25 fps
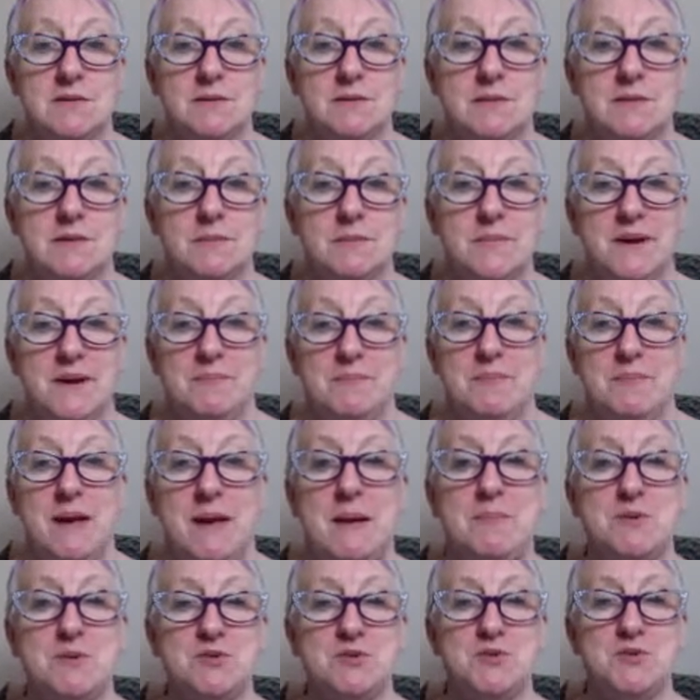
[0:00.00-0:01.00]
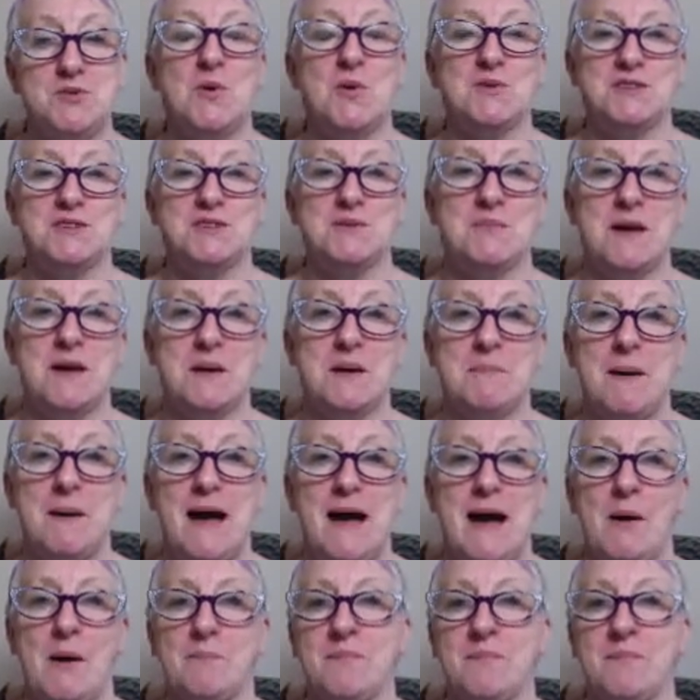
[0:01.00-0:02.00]
But if people talk to me
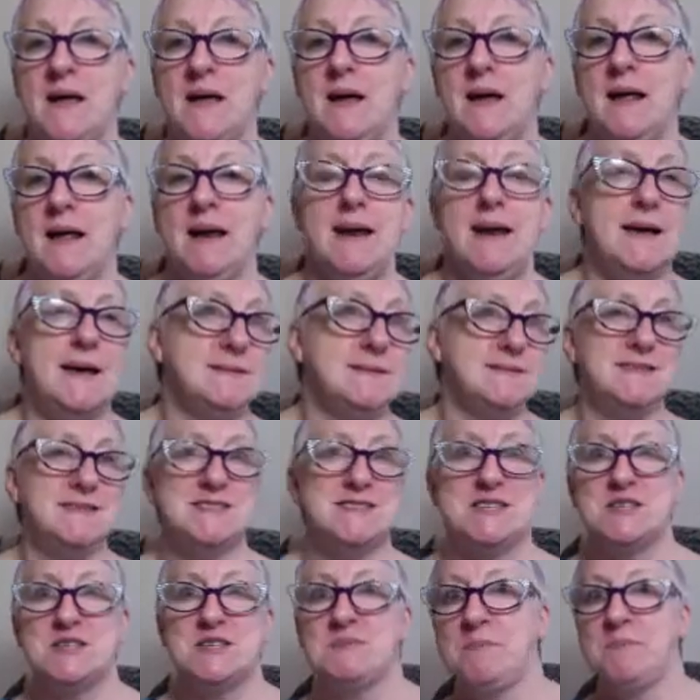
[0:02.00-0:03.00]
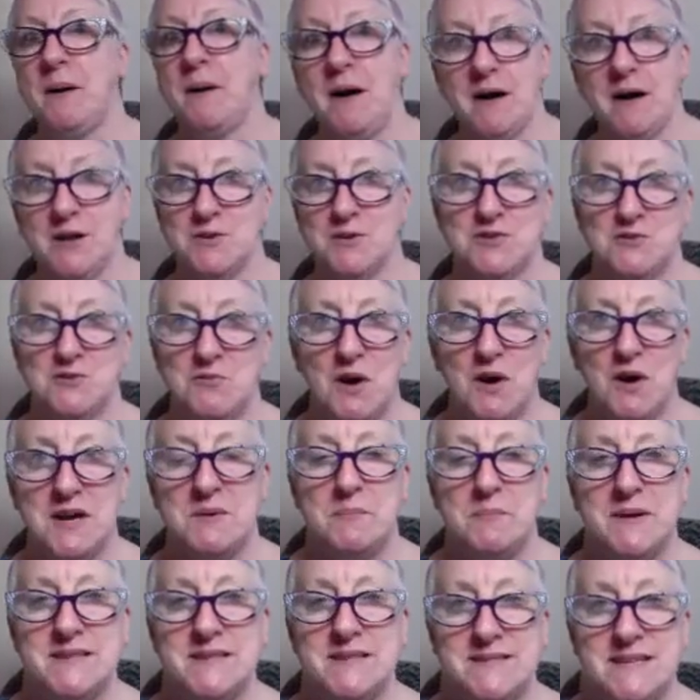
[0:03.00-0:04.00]
about, let's inspire you to write a
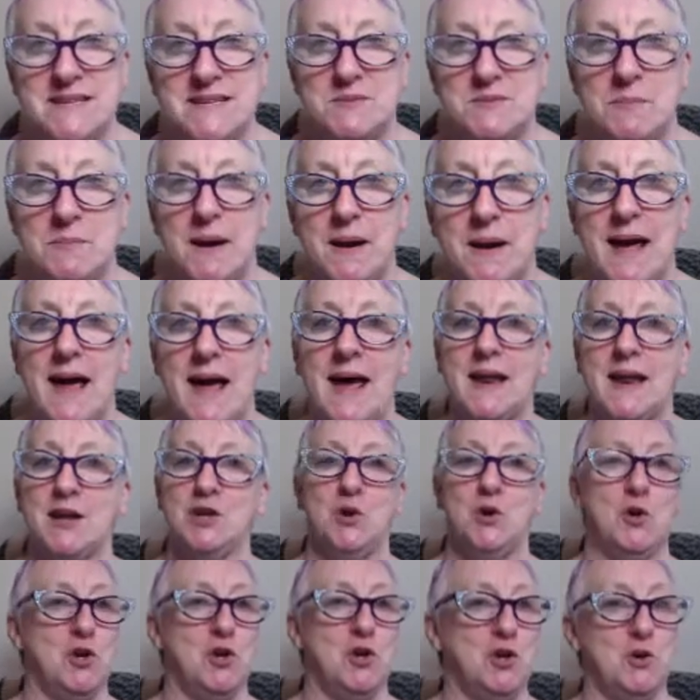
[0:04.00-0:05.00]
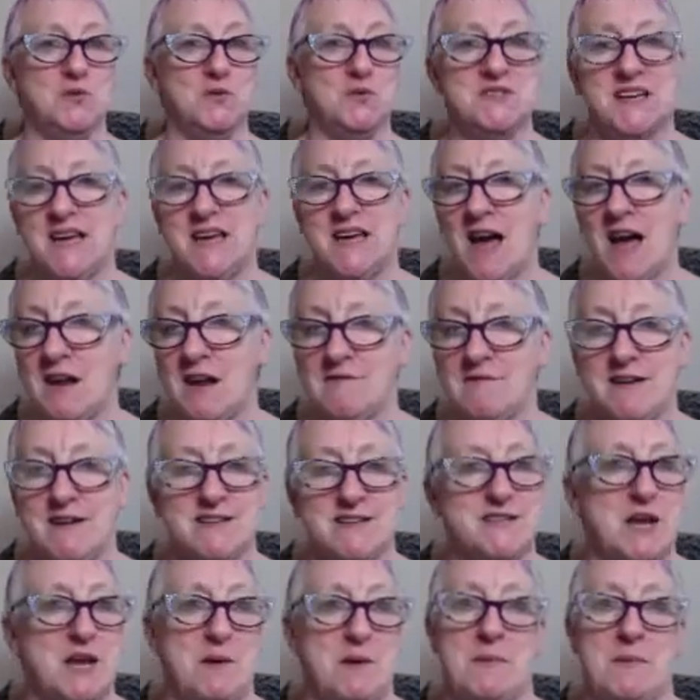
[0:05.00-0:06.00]
business plan and you can use colour and
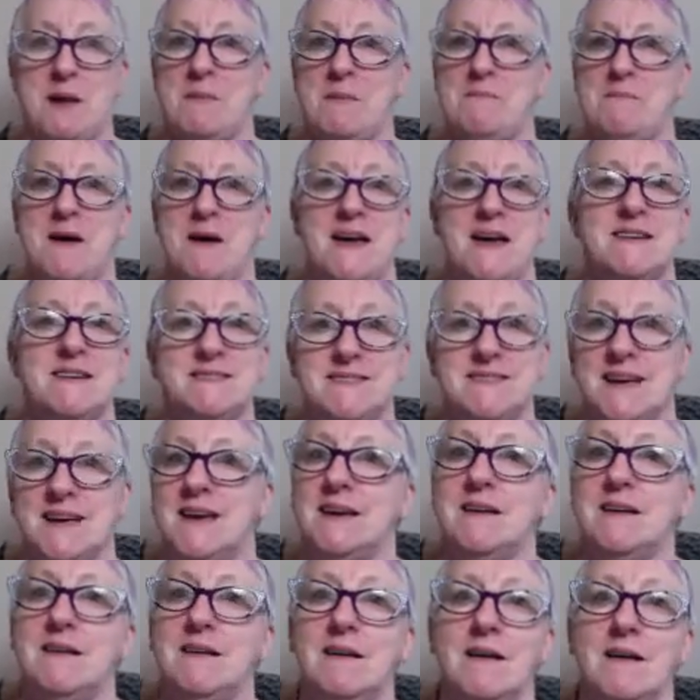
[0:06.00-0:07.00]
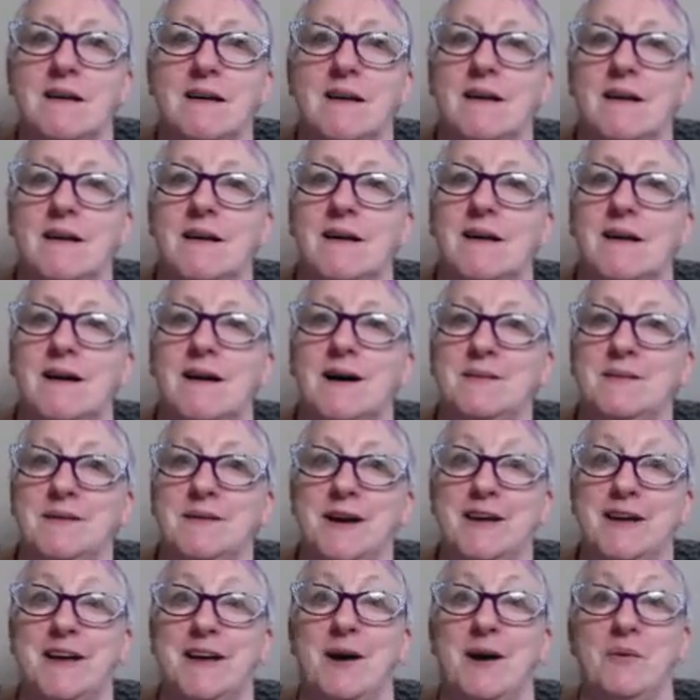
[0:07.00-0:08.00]
it's going to be amazing, I'm
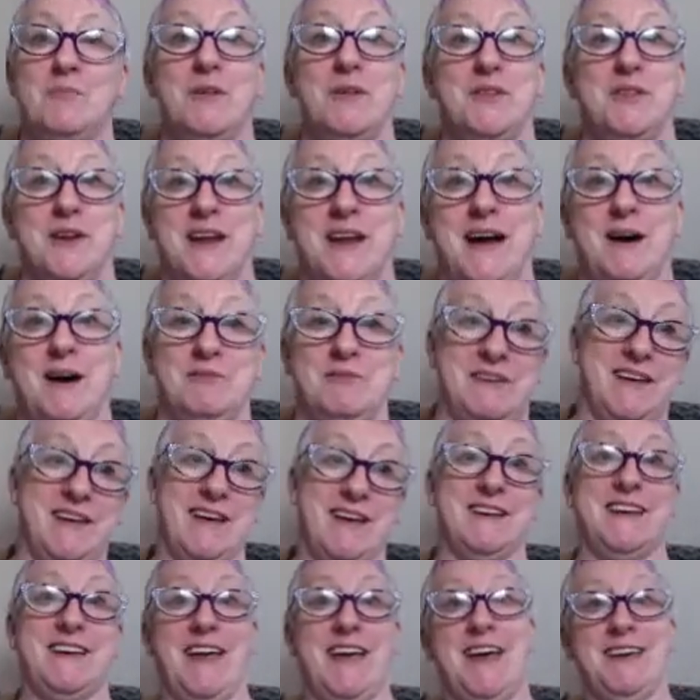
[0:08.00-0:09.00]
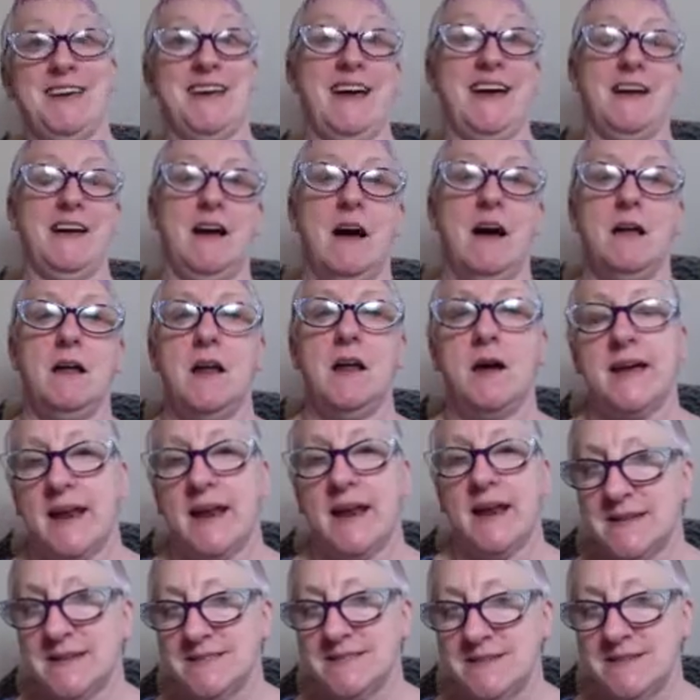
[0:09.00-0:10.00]
like, yeah, I'm with you now. Yeah. And I get
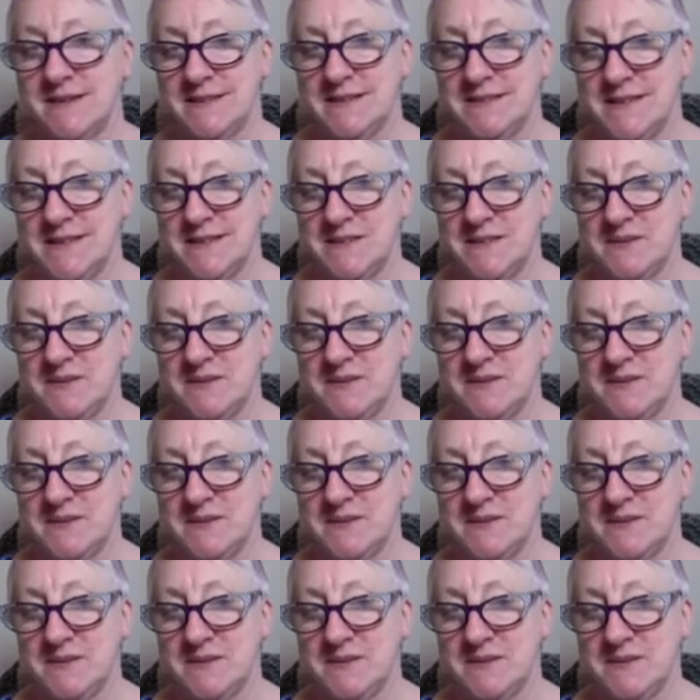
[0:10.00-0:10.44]
excited.